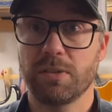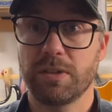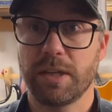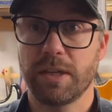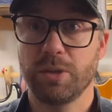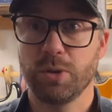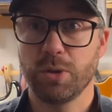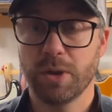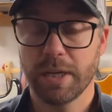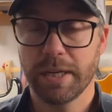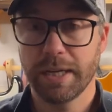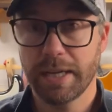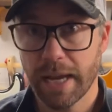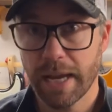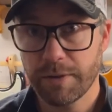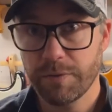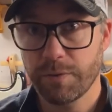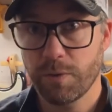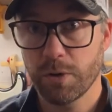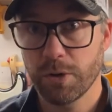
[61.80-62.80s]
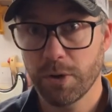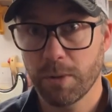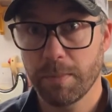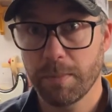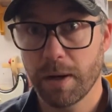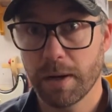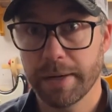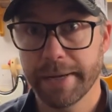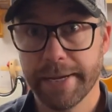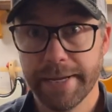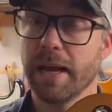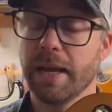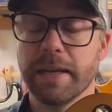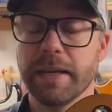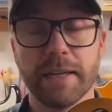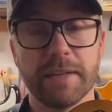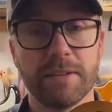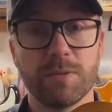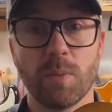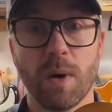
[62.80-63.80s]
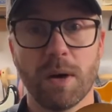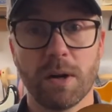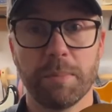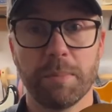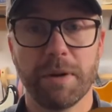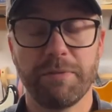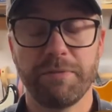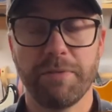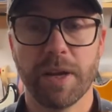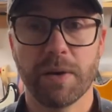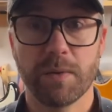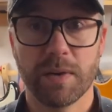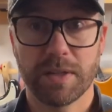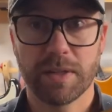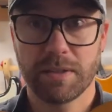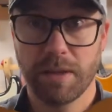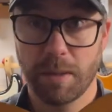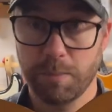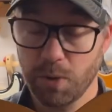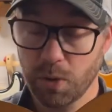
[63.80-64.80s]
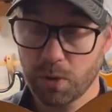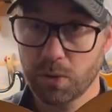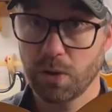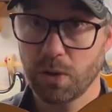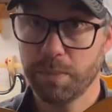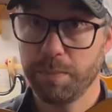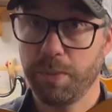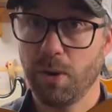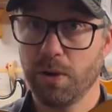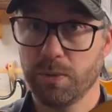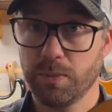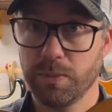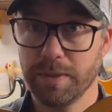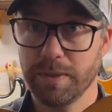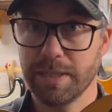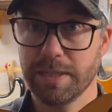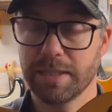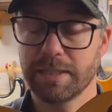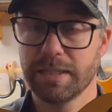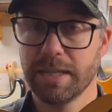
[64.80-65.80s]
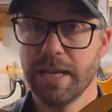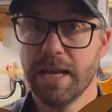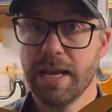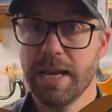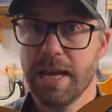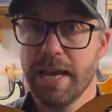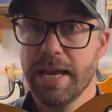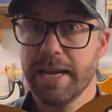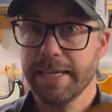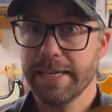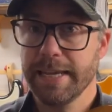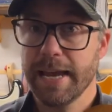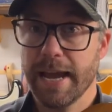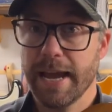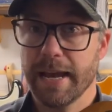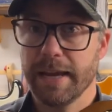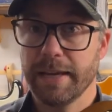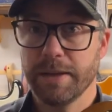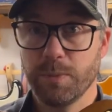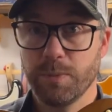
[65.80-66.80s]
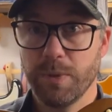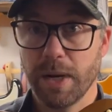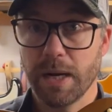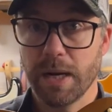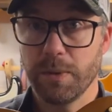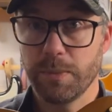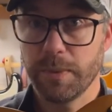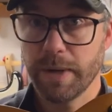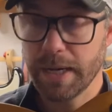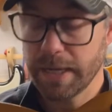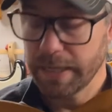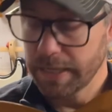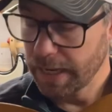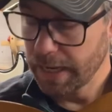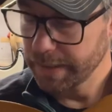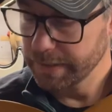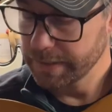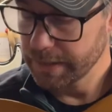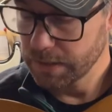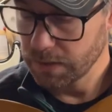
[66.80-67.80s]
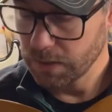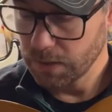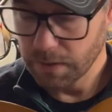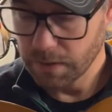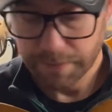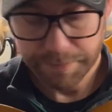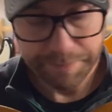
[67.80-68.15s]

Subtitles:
that you can get for your money. It's one of my favorites. I'm not going to part with this. Yeah, really nice guitar.